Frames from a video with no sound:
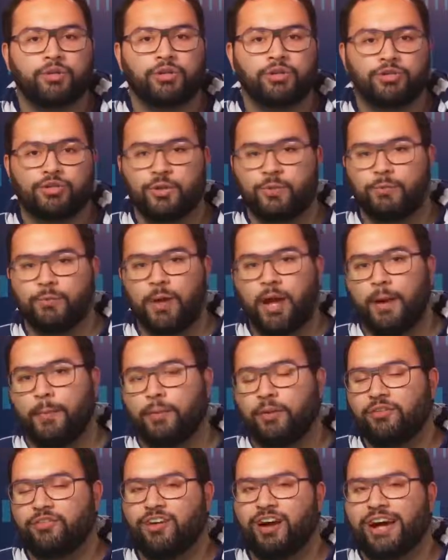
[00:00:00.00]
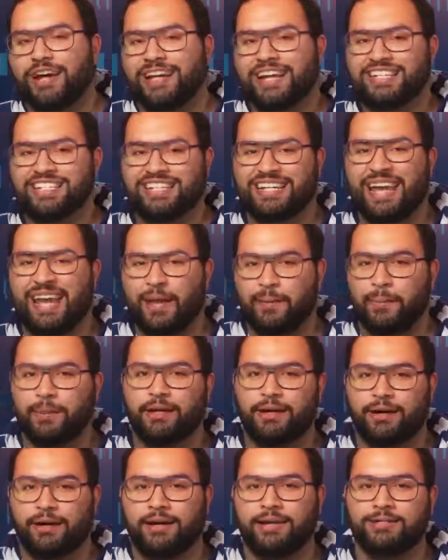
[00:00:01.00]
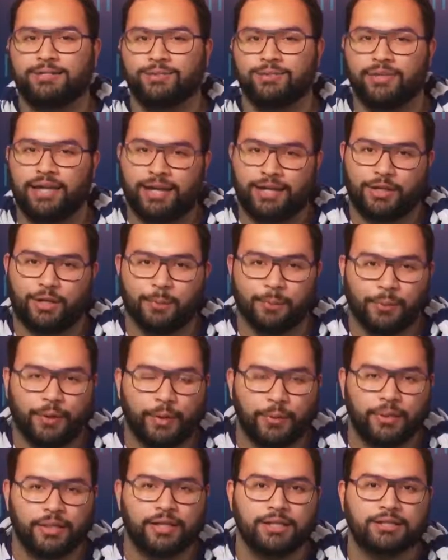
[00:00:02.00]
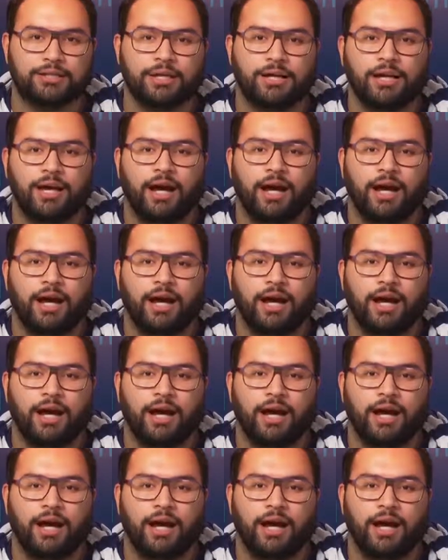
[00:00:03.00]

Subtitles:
You can sort of provide as an API to that component.